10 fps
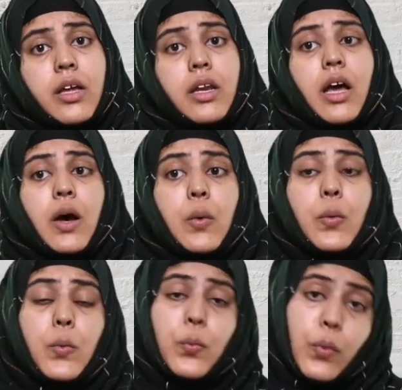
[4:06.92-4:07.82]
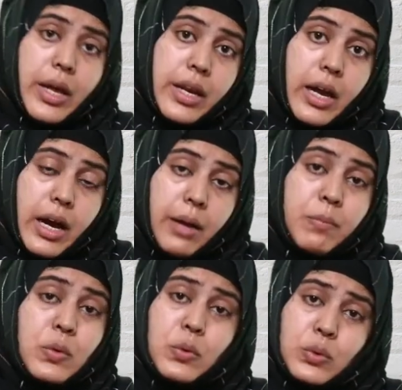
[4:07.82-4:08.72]
Now, when
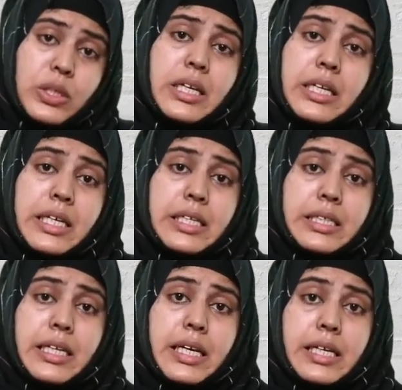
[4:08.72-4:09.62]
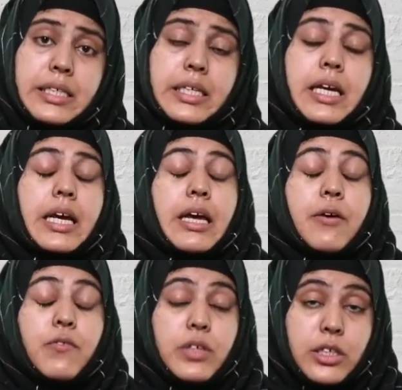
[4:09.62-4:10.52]
I'm using these things
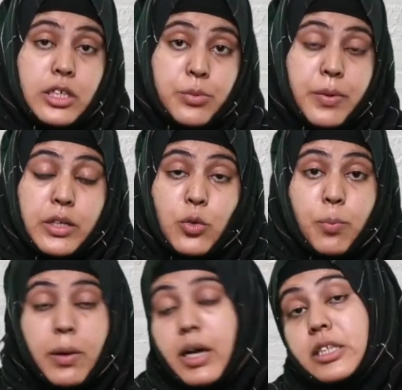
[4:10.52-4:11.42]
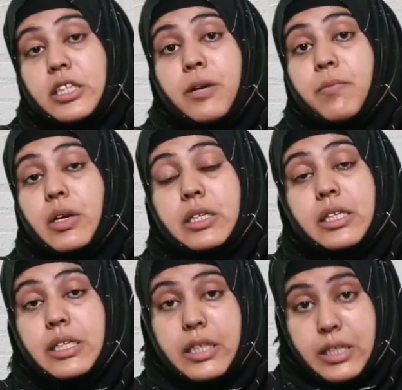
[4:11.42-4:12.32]
with respect to past and
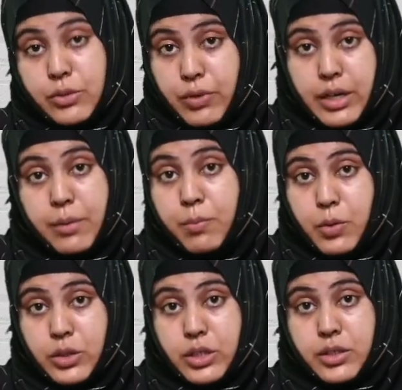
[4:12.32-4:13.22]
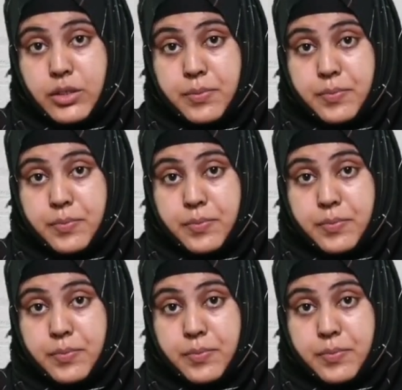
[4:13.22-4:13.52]
present, it is very important.